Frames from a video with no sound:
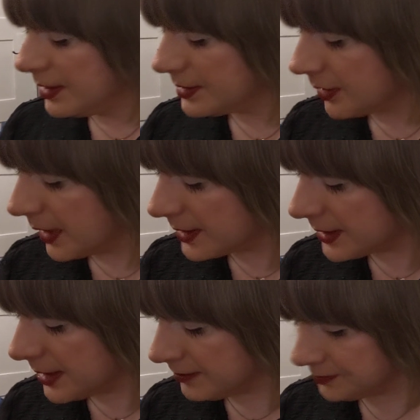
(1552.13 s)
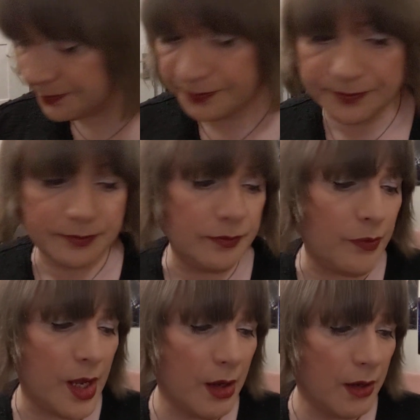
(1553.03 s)
So that's it.
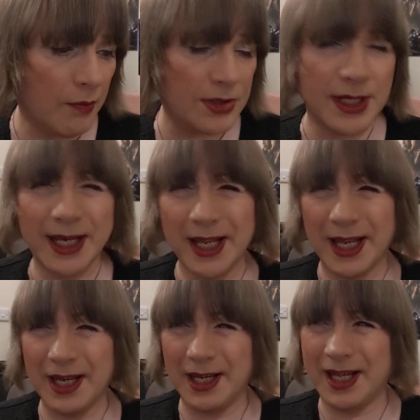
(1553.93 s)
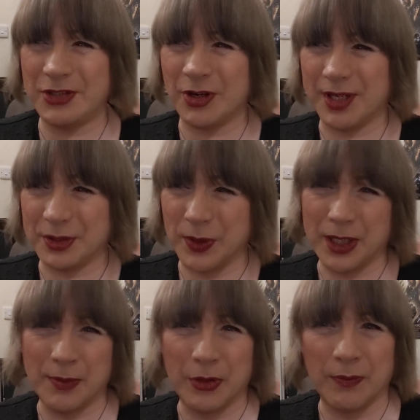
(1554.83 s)
Most likely later on this
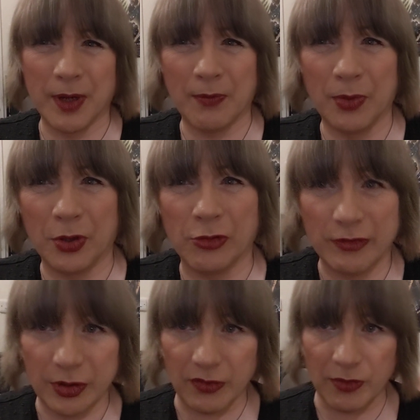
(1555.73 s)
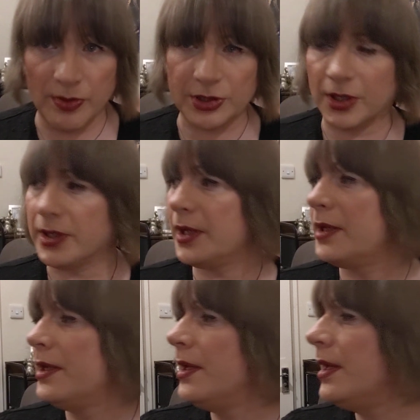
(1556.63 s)
week I'll be doing my book review for
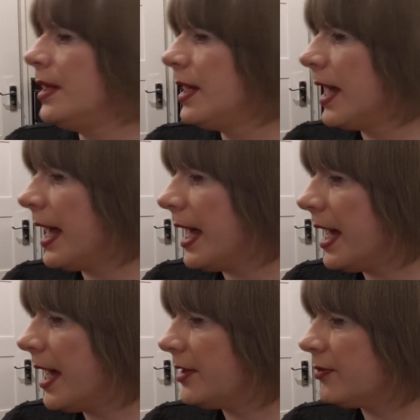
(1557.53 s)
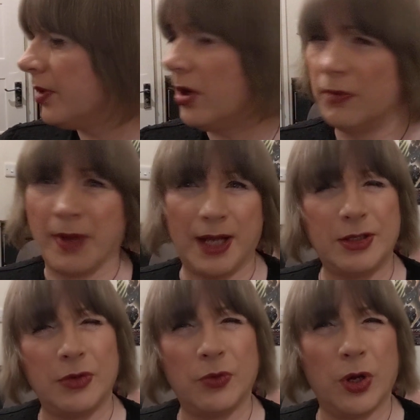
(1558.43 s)
Berserker, and might
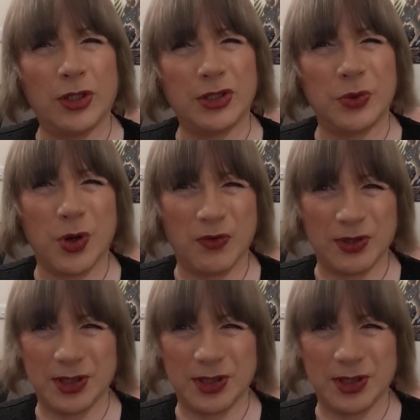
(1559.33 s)
do 1 or 2 other